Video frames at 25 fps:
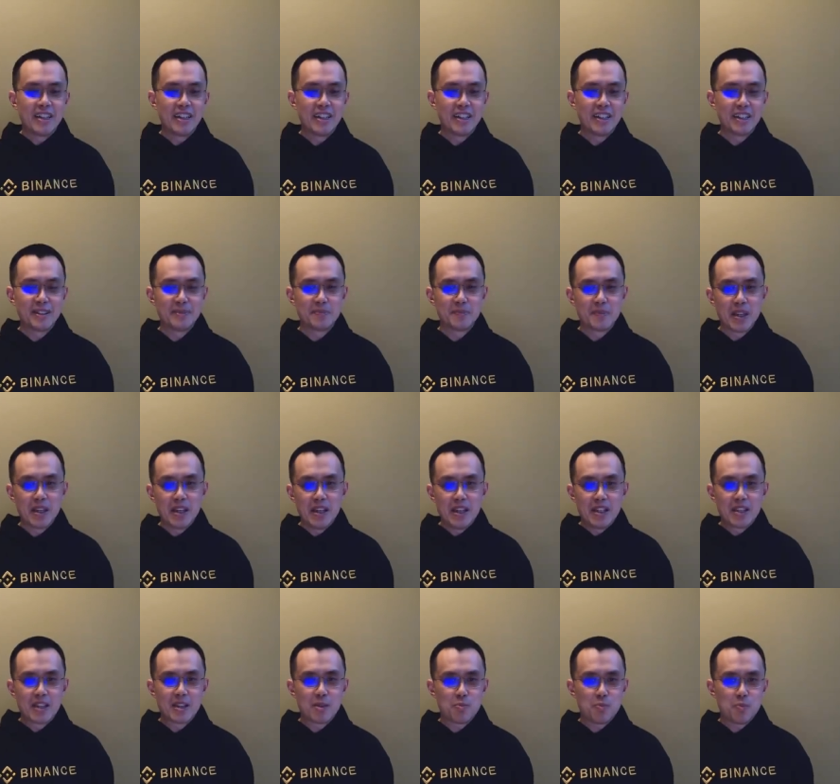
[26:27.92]
Um,
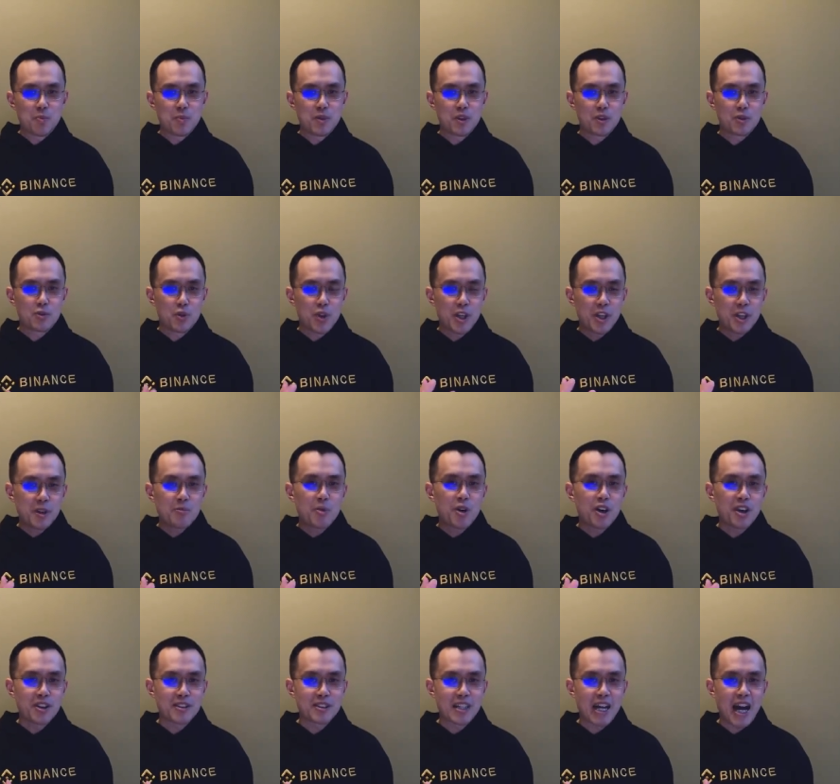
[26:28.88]
the, the tricky
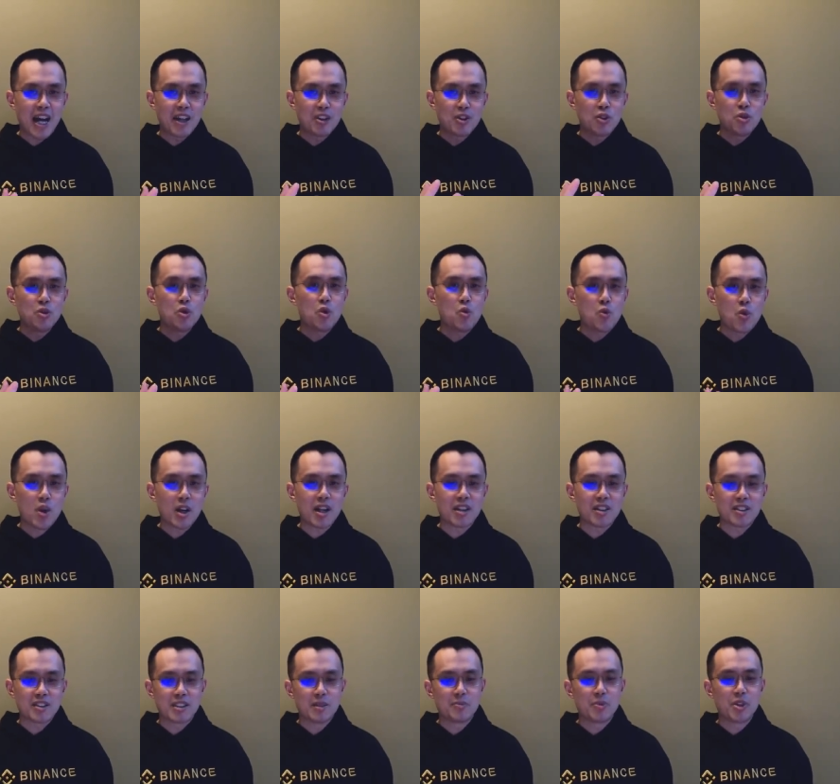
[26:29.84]
part is I don't know what
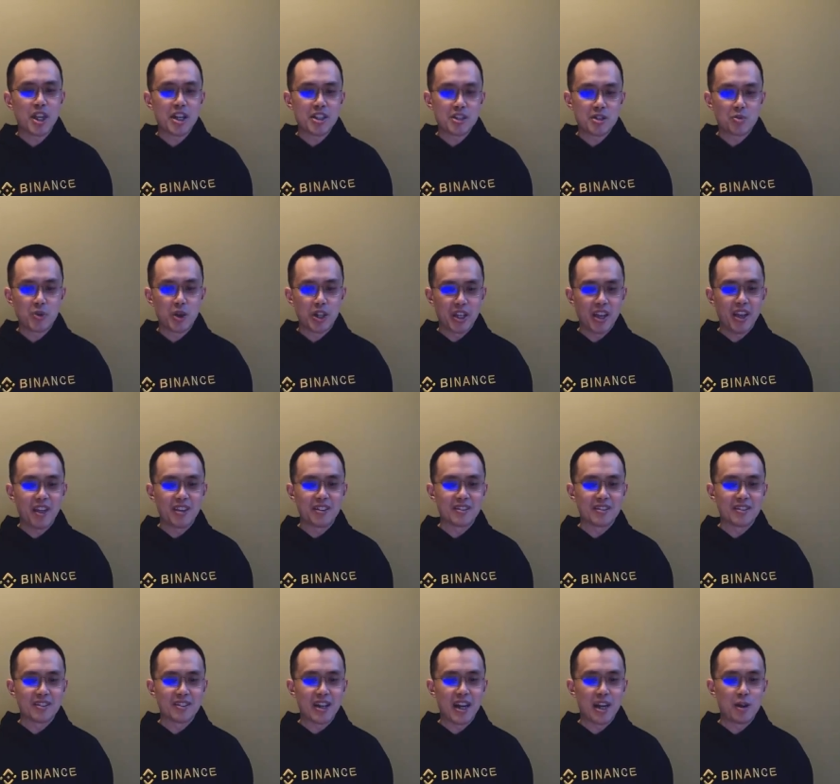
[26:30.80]
kind of simulation we're in.